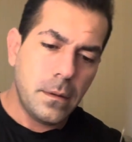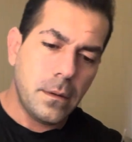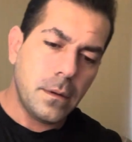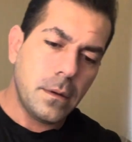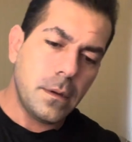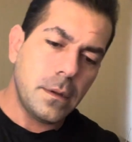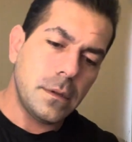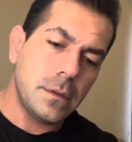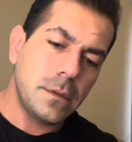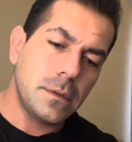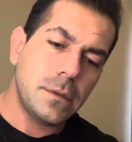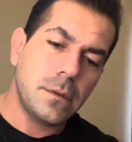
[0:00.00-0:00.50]

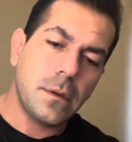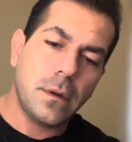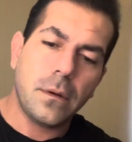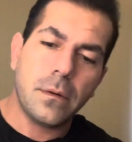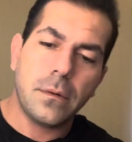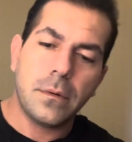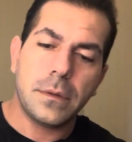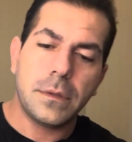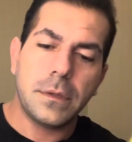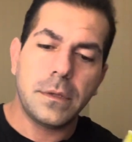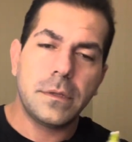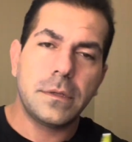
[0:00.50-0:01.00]
I start
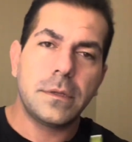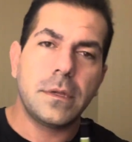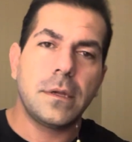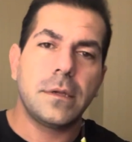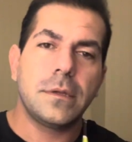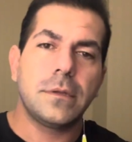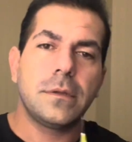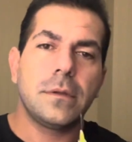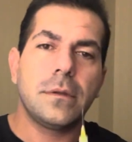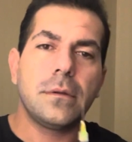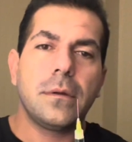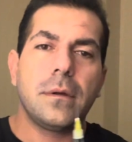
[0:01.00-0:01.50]
with the
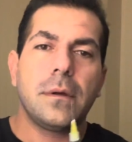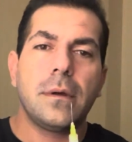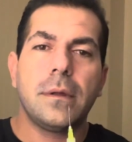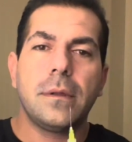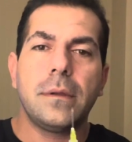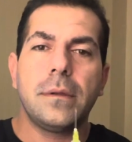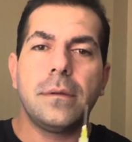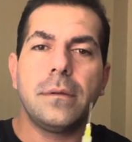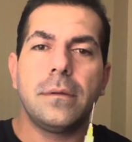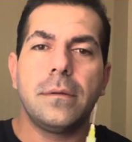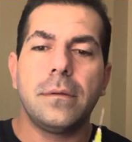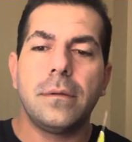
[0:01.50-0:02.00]

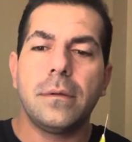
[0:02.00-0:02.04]
Sustanon.